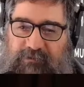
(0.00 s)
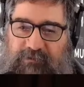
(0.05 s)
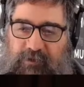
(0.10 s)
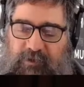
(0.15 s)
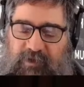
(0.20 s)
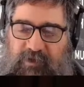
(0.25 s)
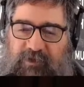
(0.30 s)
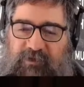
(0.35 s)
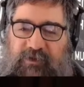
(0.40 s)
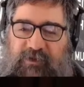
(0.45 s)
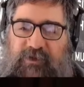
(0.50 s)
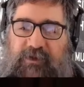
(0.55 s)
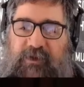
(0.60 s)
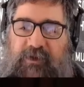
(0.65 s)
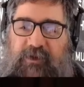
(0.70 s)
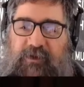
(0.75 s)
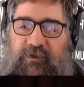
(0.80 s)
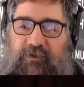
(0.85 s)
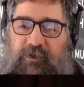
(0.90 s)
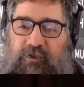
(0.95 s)
I was actually...
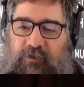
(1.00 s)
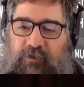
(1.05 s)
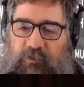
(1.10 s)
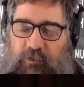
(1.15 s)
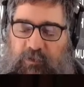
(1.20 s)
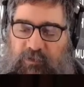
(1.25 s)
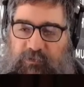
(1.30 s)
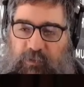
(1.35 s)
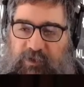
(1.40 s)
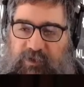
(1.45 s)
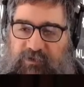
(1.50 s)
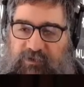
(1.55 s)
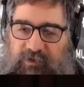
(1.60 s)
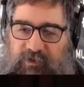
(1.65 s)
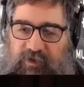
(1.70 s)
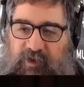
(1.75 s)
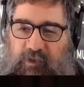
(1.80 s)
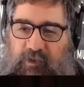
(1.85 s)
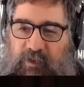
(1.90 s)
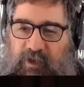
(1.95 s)
these first ones that
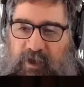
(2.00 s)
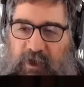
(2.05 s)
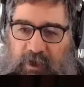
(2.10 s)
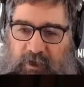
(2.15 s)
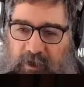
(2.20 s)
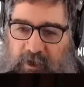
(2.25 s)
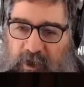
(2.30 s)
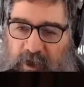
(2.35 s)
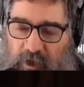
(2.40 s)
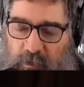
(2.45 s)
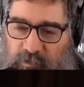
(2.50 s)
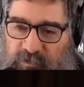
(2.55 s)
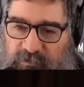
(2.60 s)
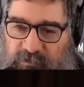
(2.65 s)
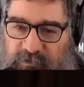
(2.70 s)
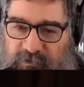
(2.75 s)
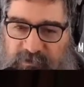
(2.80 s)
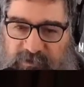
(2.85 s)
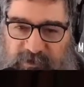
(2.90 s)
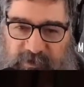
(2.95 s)
are coming out now, we
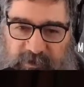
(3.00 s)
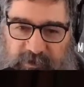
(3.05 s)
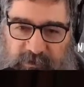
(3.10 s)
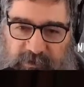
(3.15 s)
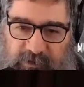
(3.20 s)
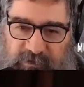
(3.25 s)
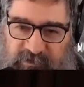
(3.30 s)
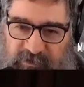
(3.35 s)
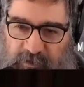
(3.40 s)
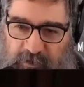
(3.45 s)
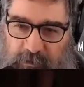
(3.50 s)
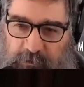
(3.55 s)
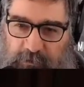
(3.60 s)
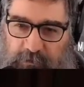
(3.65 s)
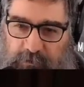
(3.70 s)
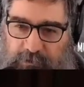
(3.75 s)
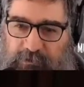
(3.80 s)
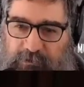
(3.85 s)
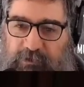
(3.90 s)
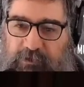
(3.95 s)
should have seen these in
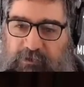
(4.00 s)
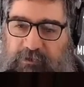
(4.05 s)
Oakland.